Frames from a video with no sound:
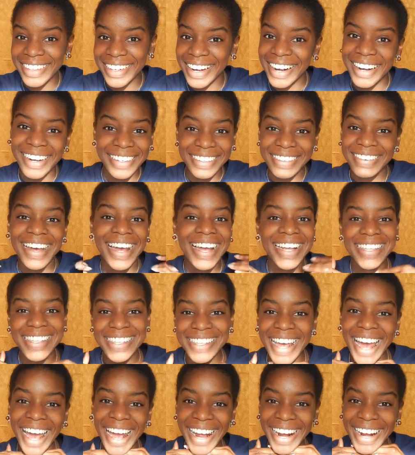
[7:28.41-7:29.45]
Are you
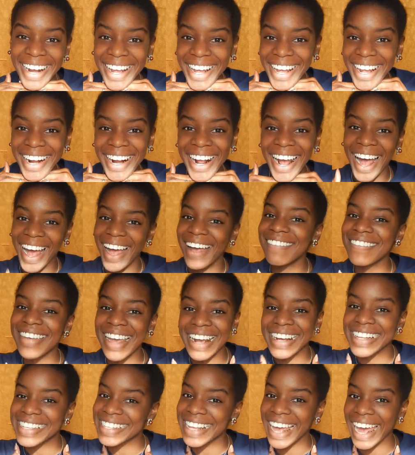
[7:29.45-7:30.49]
excited? I'm
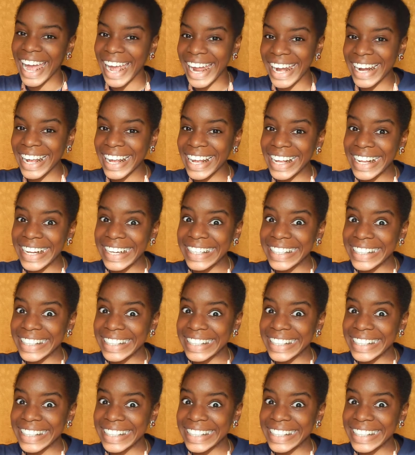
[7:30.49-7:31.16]
excited.